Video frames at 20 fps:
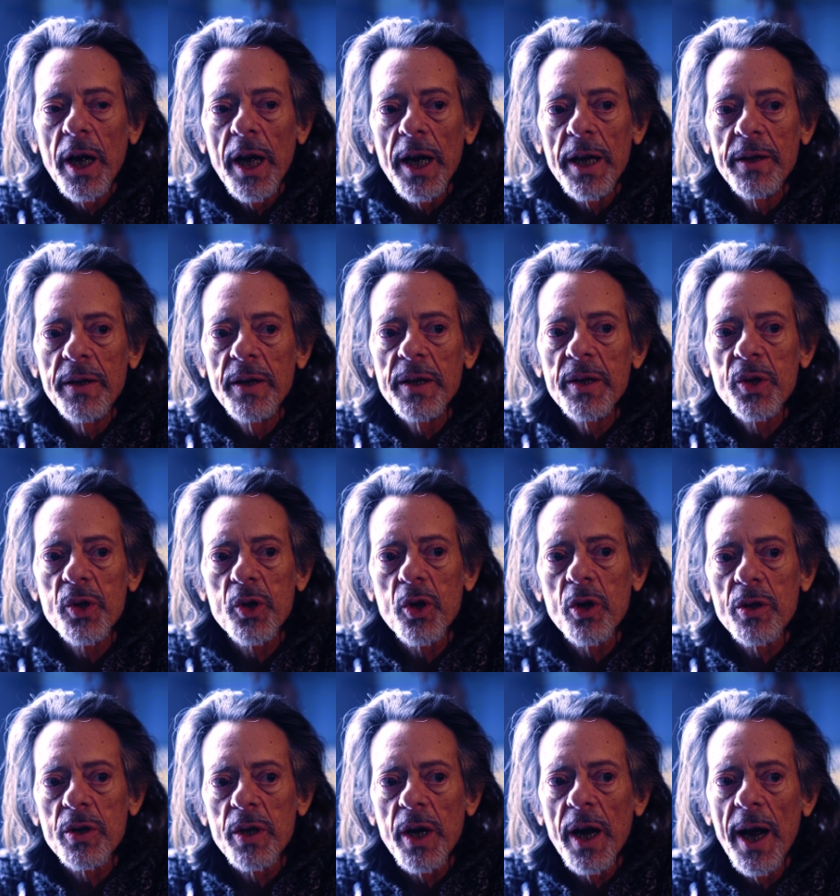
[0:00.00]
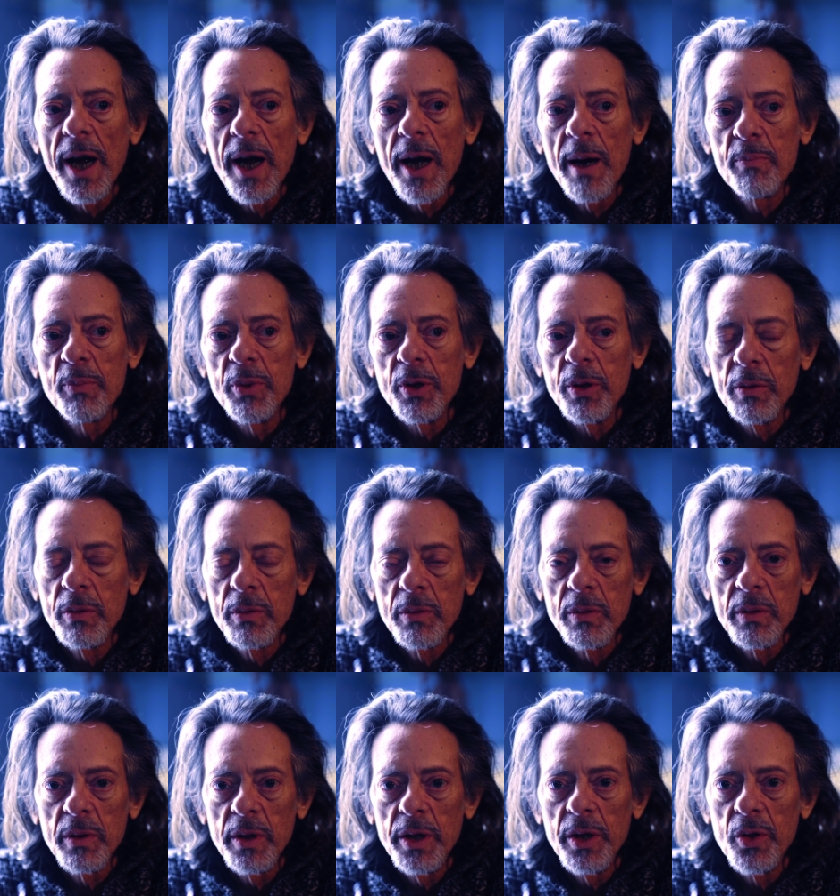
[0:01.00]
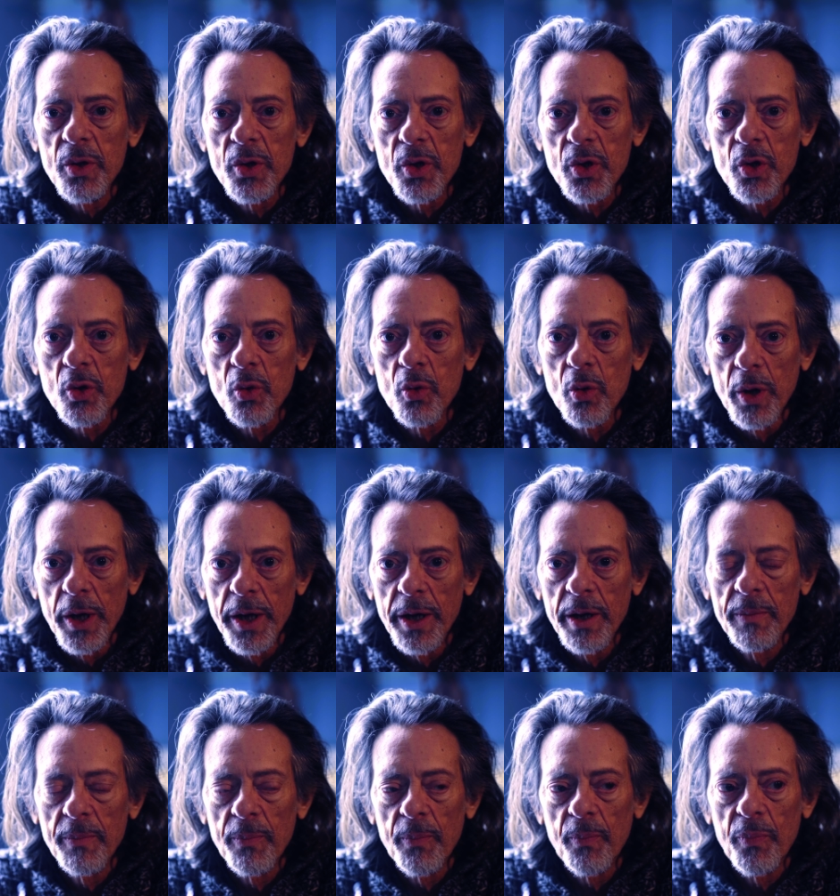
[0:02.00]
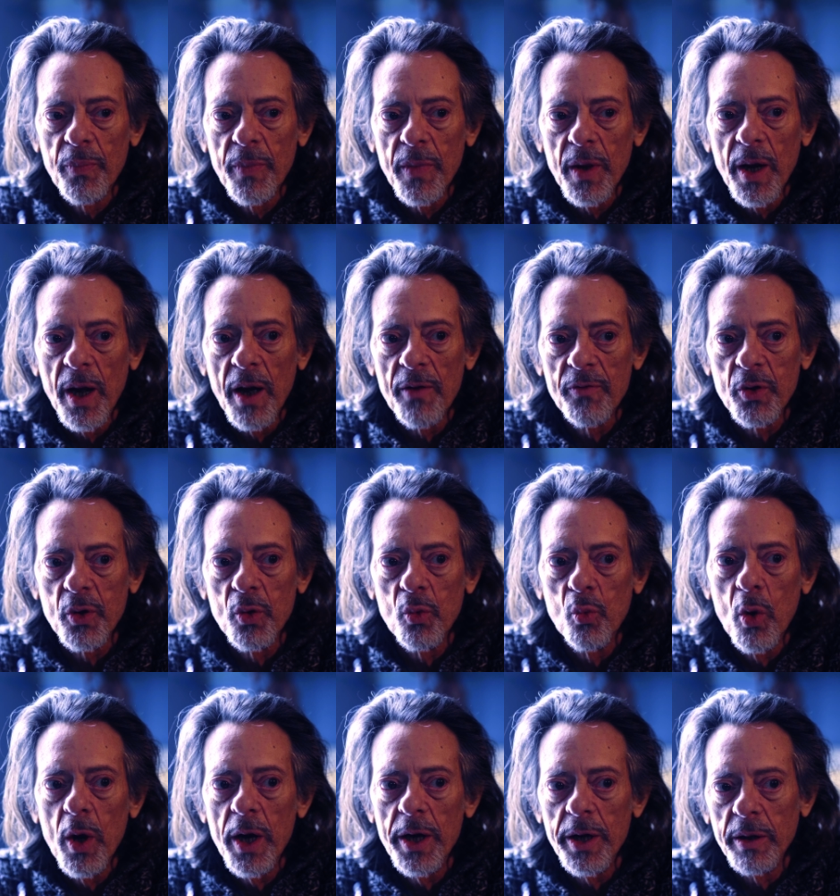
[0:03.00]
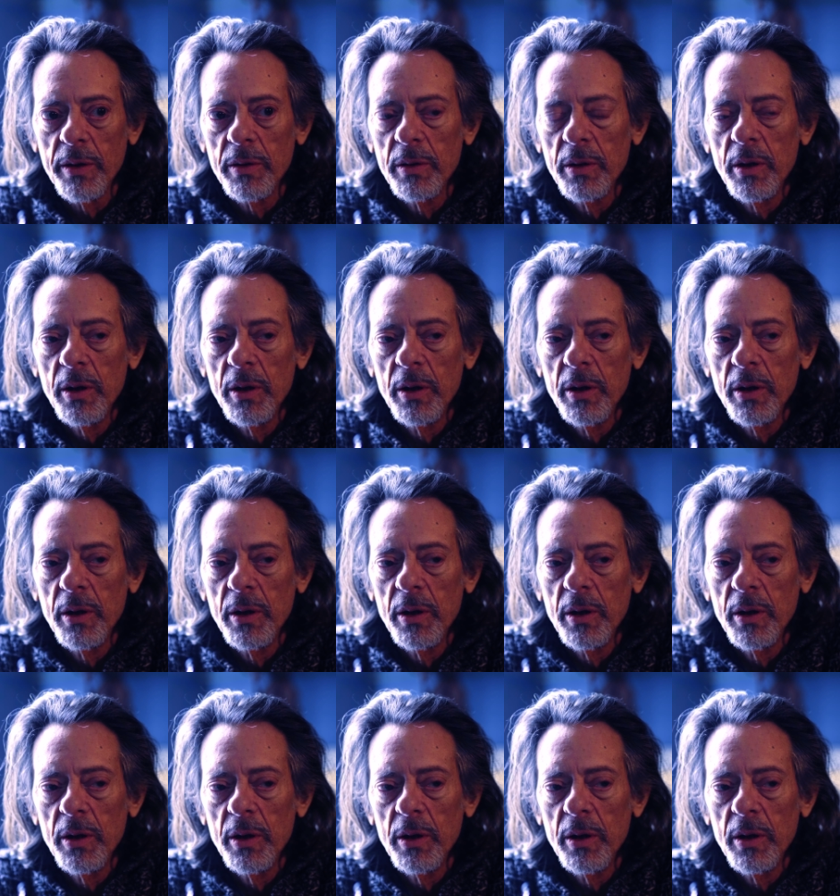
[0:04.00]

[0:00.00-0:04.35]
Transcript: and things start to happen in the story after the wedding.